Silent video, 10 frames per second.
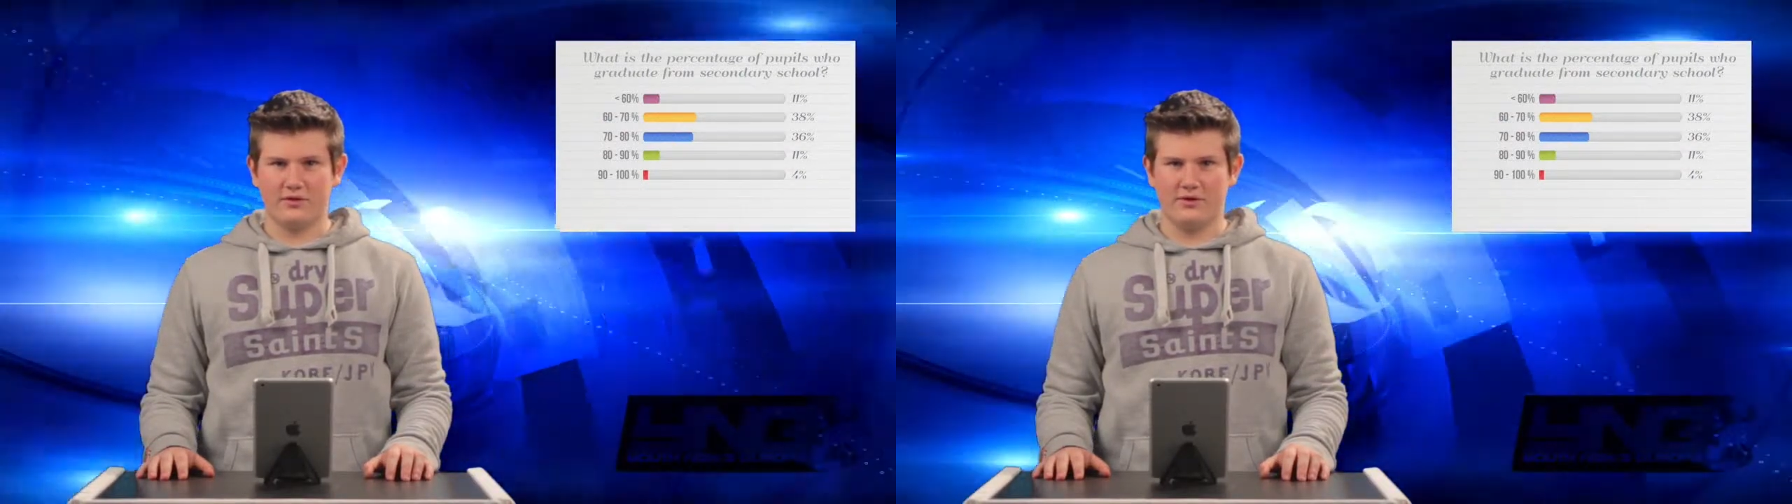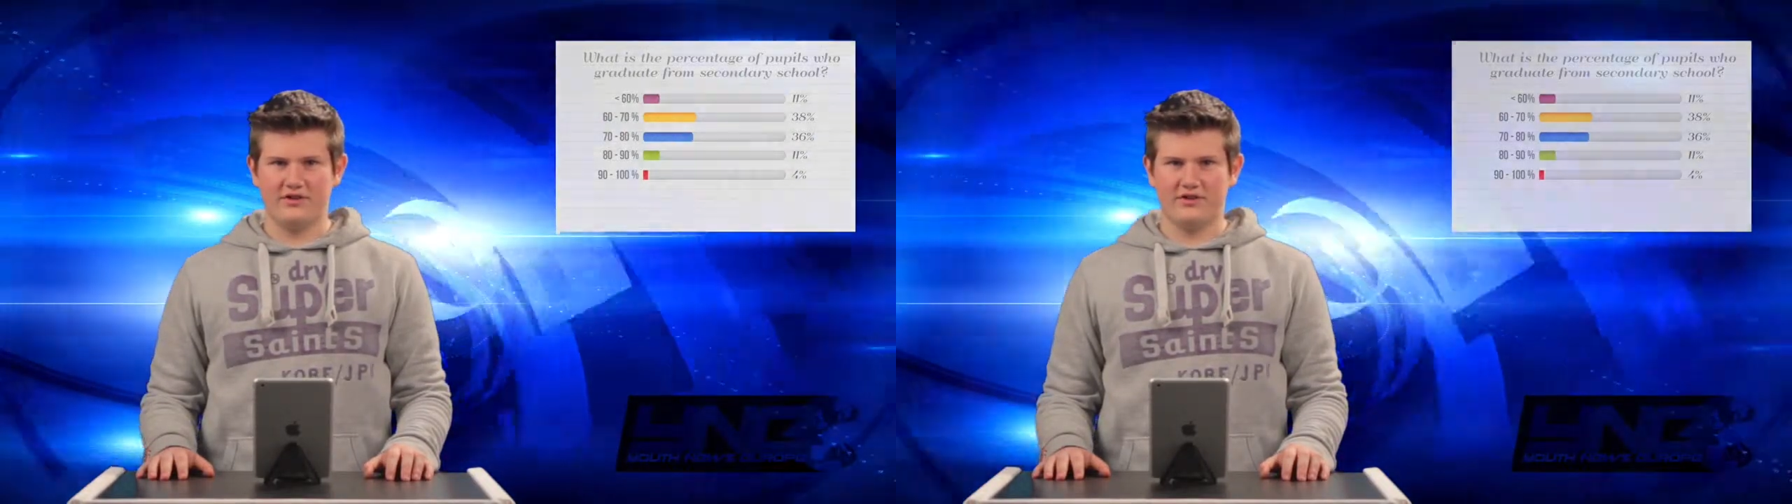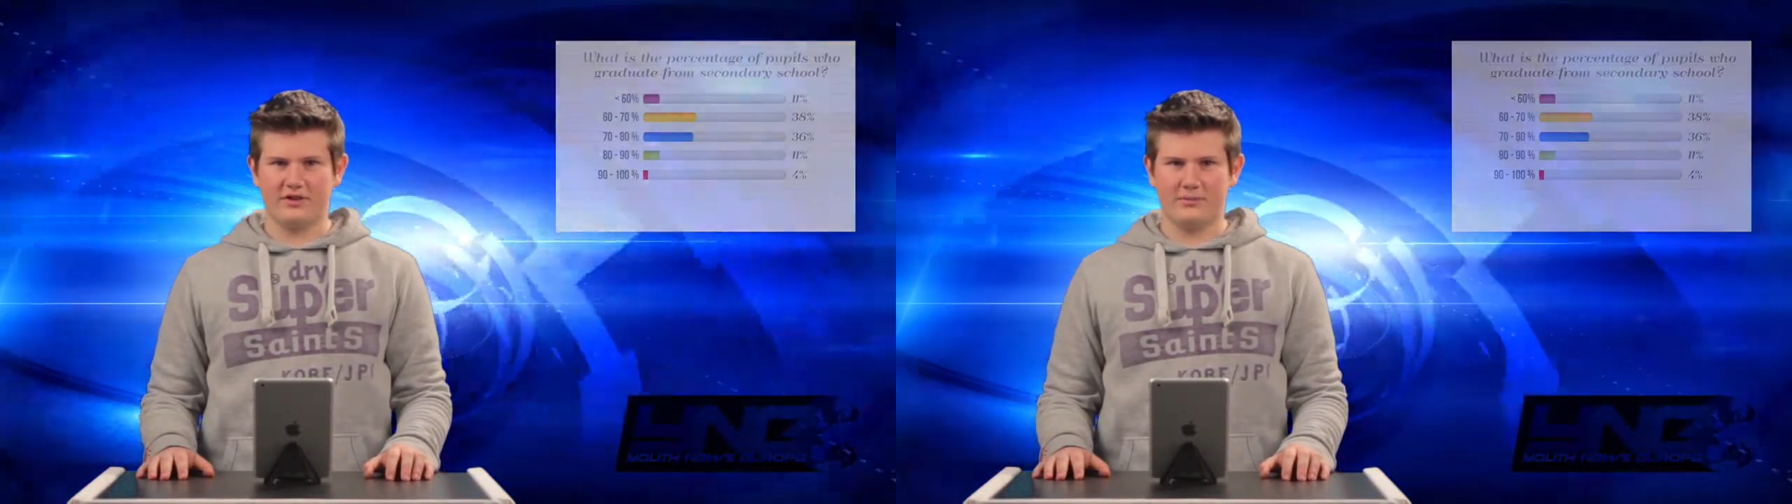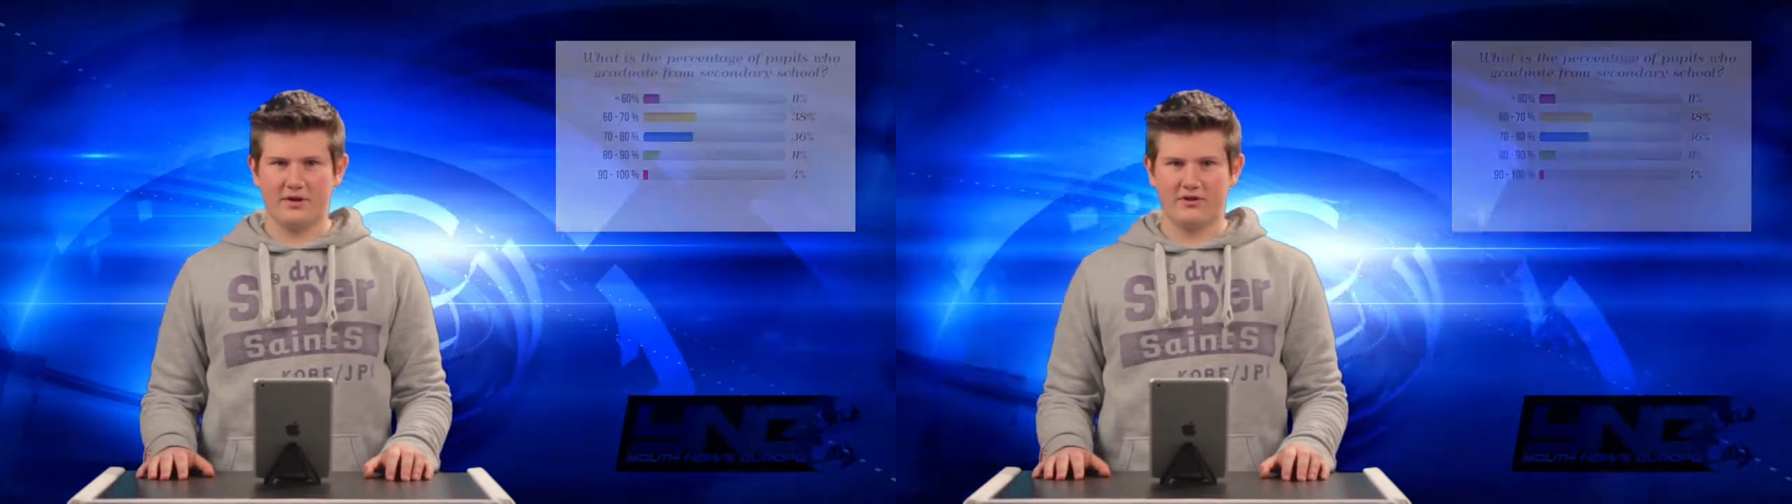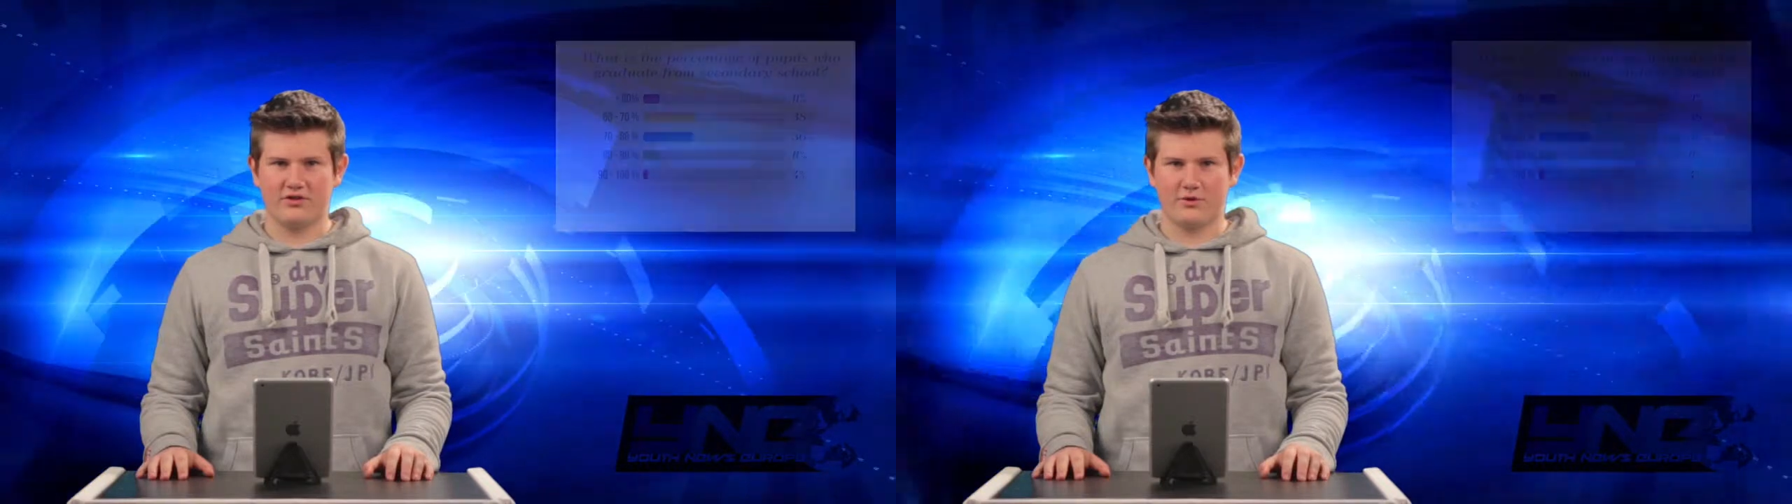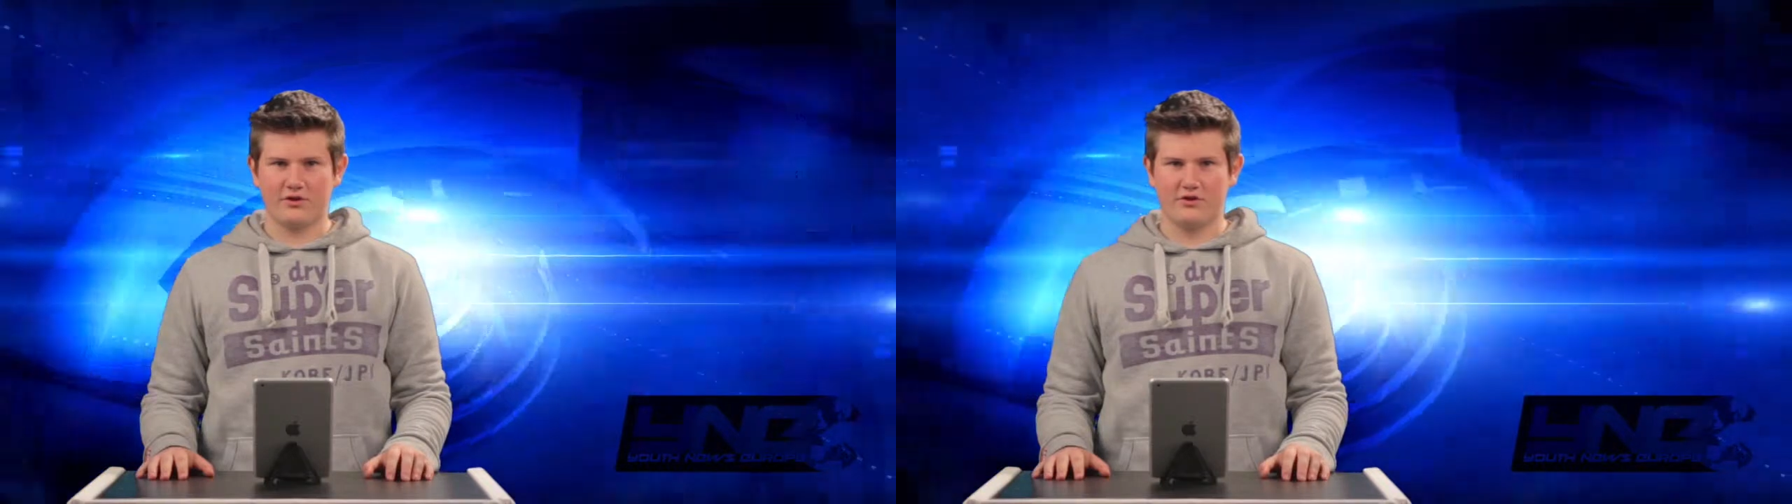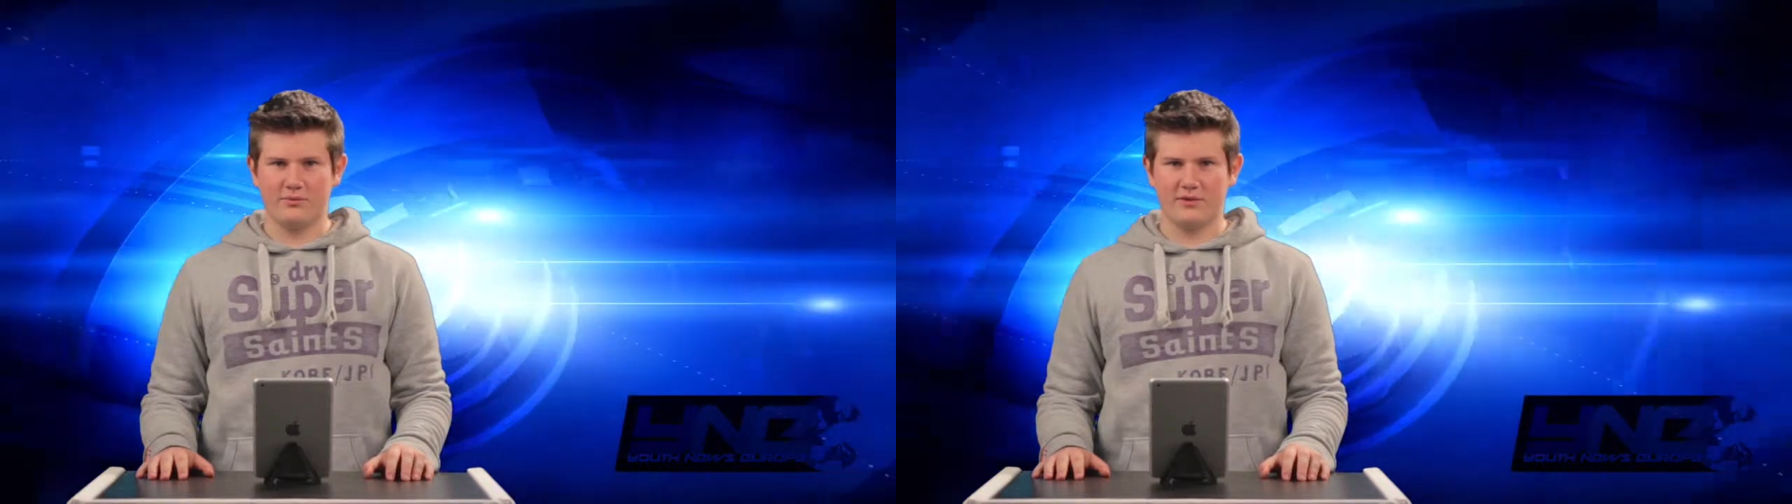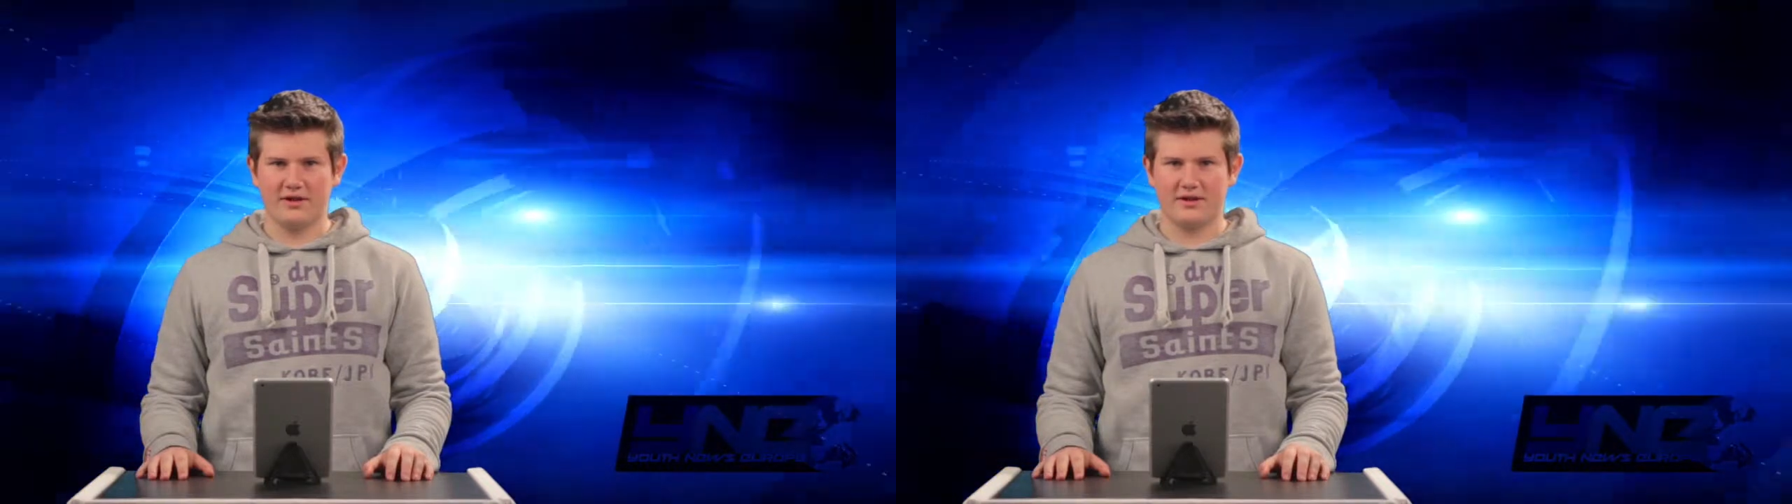the regions in Belgium are
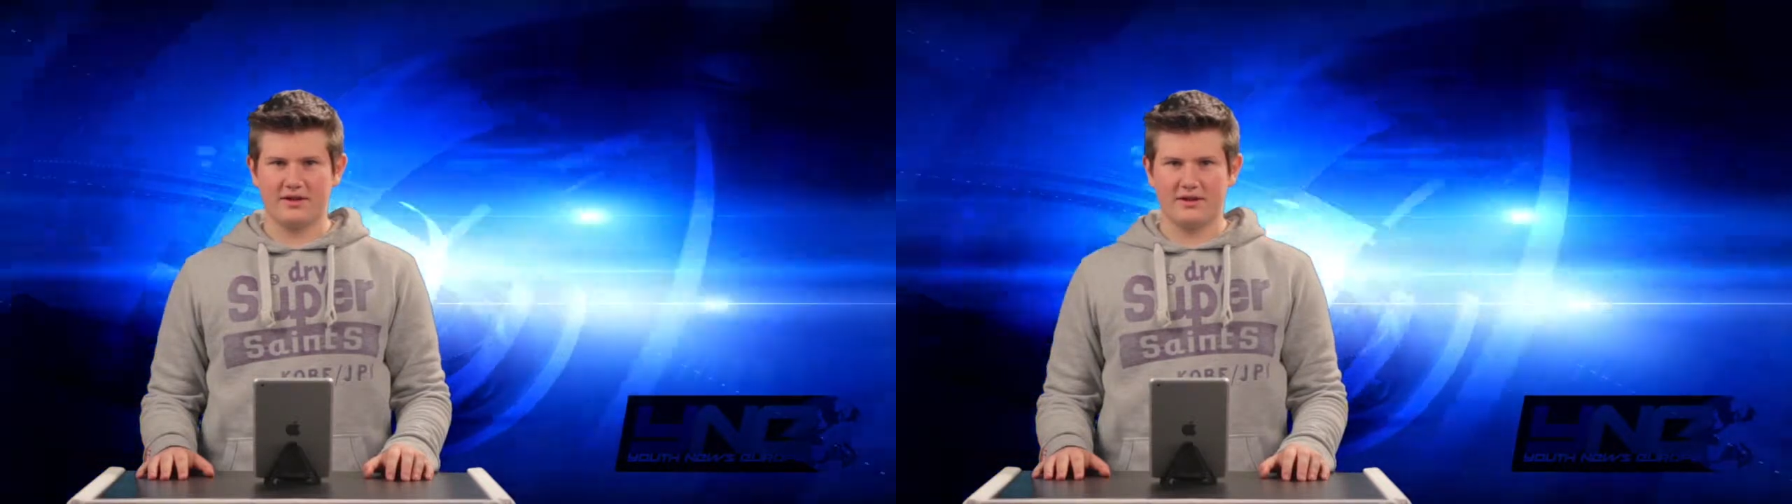too big.